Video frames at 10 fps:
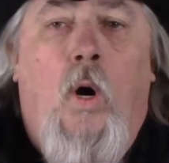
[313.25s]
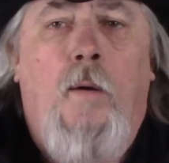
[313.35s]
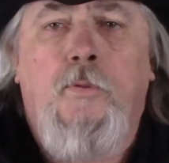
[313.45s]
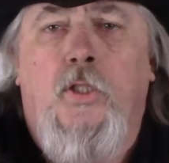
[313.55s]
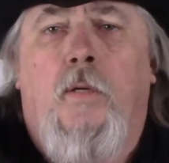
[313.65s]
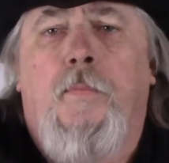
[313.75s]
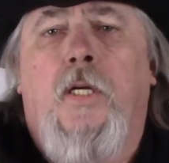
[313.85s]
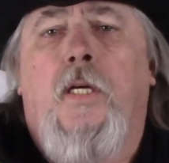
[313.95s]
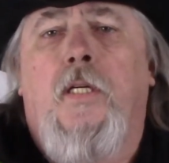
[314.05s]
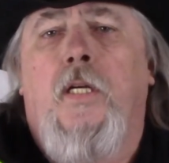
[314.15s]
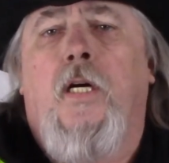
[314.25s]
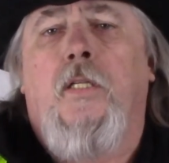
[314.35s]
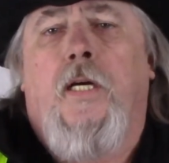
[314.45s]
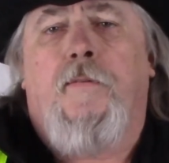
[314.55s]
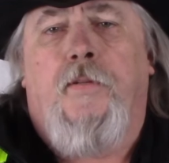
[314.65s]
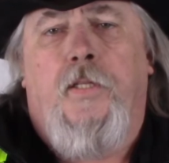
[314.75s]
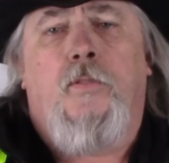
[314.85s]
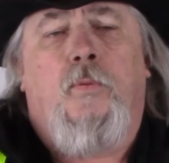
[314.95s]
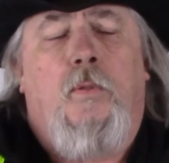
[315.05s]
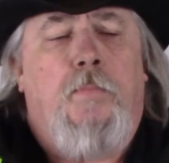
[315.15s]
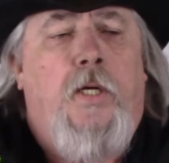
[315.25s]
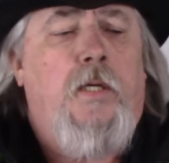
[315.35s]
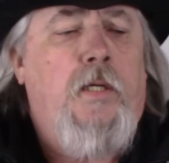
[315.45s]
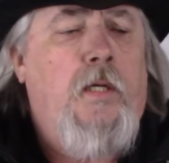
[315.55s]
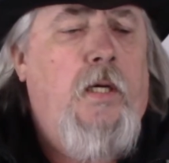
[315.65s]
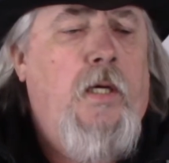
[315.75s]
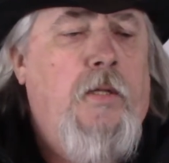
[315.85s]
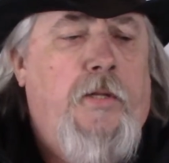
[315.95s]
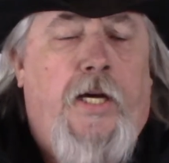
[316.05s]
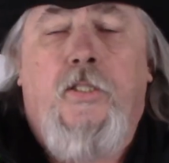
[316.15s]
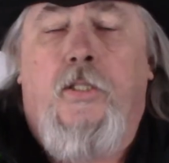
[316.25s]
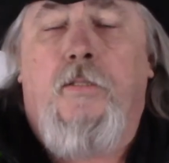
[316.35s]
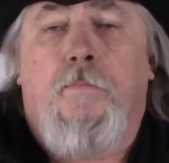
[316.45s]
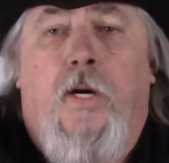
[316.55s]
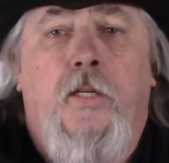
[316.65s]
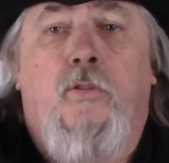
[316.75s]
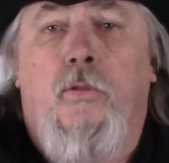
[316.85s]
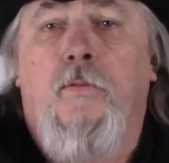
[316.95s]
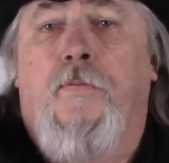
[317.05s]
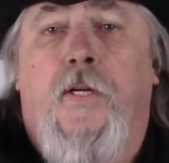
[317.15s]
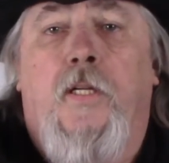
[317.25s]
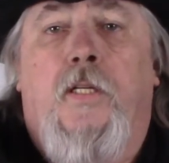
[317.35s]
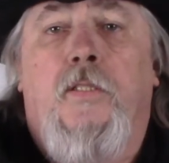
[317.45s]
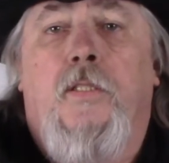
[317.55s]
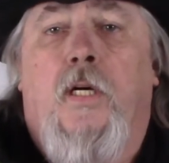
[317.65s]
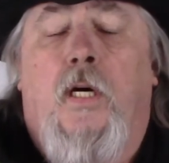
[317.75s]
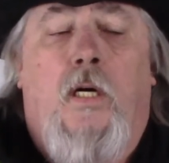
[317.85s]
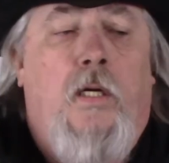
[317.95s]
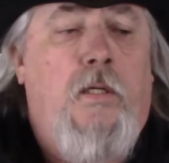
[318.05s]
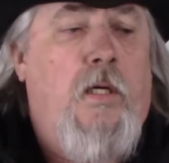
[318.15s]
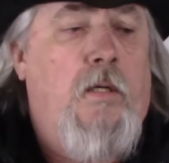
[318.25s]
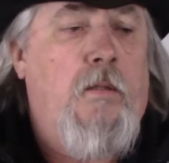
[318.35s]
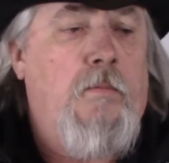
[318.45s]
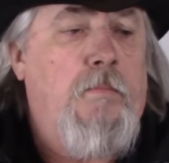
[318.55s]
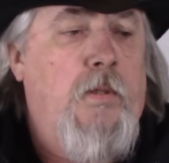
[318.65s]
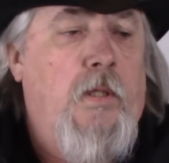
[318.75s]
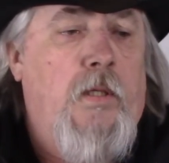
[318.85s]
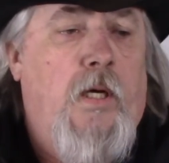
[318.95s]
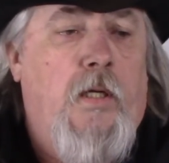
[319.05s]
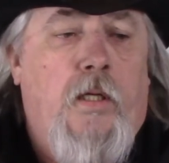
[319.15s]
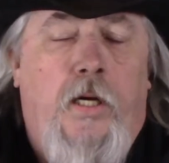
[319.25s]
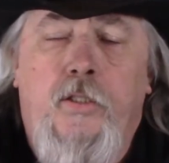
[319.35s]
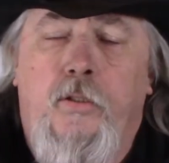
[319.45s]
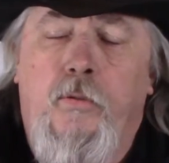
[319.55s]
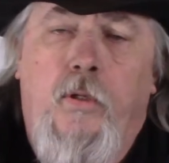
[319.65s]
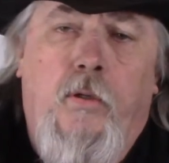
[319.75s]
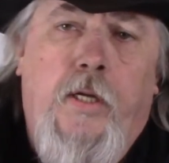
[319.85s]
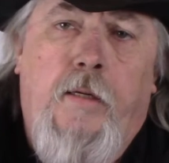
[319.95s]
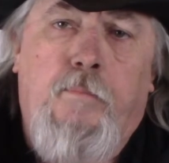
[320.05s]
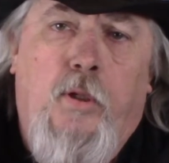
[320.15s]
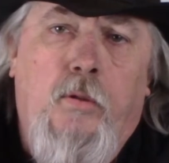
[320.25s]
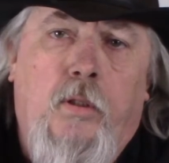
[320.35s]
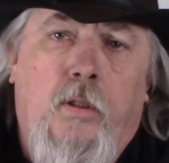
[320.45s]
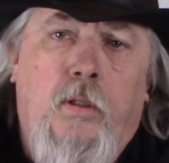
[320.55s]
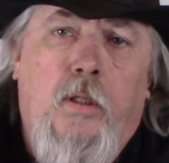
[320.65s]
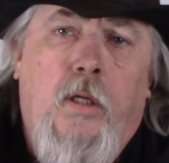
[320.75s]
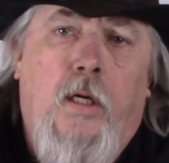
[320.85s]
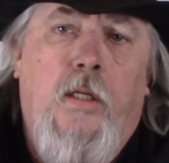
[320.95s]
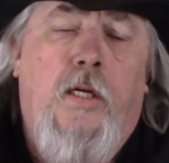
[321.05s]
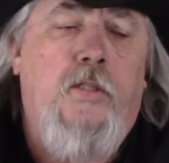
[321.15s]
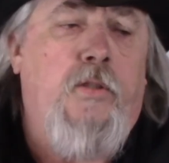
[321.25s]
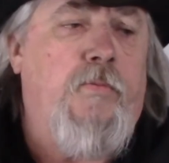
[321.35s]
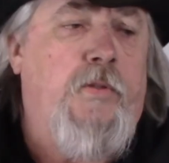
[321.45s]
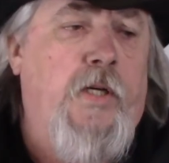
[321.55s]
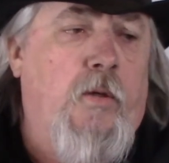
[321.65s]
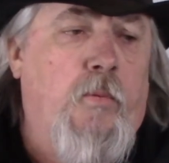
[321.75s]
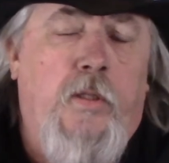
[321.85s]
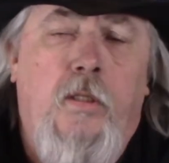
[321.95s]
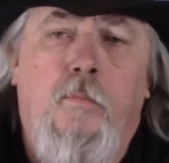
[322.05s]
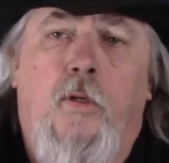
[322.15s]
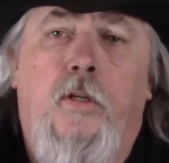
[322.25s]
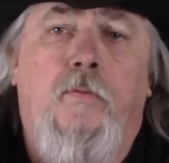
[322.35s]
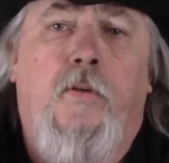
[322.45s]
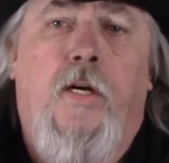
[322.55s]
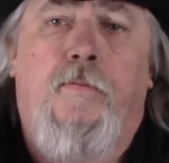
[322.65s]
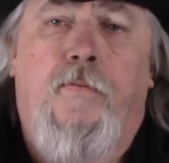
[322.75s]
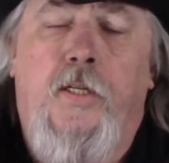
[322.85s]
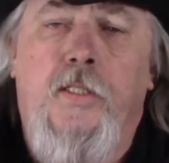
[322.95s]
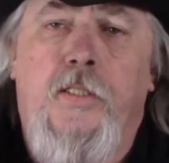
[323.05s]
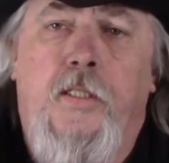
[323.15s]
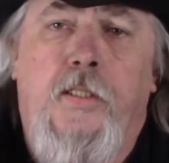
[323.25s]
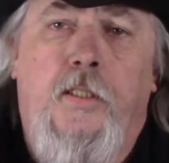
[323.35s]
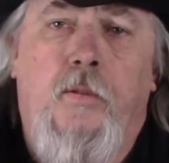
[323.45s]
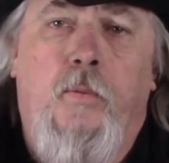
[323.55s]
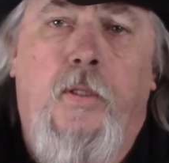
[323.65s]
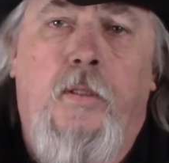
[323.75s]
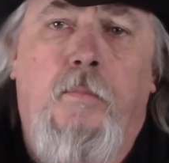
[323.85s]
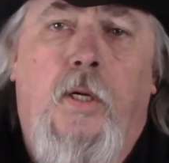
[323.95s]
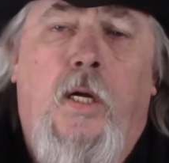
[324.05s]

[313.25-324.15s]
sure I'm going to get yelled at for this one, but that's just my true feelings. Unless you know that broker, unless you've dealt with them or you've got friends that deal with them,